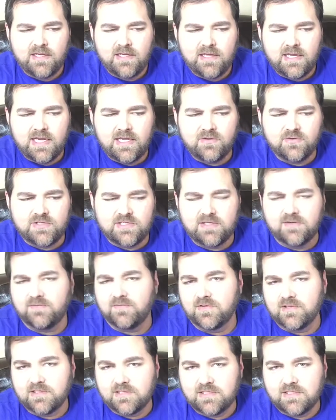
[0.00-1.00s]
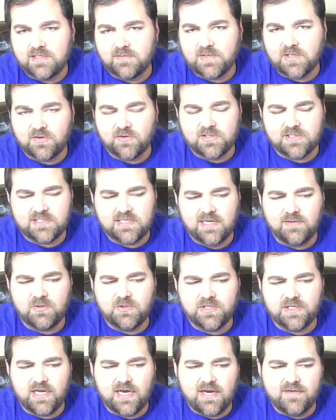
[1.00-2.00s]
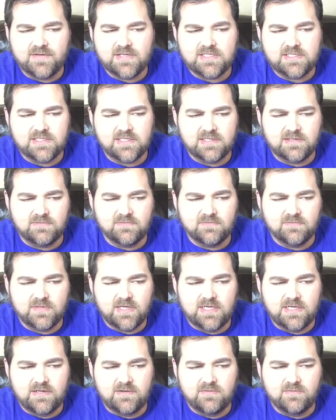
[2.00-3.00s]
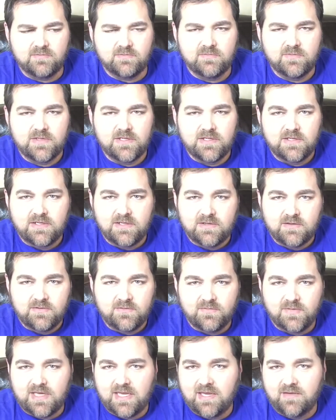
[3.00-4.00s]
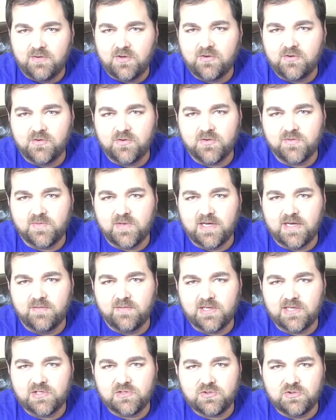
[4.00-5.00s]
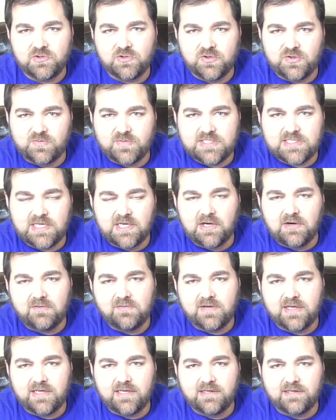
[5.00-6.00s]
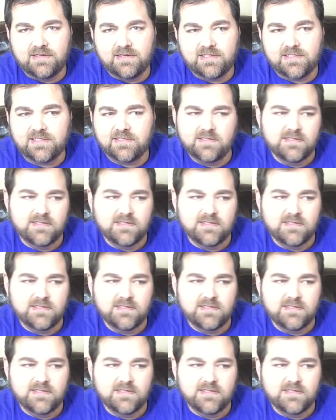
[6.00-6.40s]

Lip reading: And they're different. I mean, Chris Stapleton obviously became huge by being true to himself, and,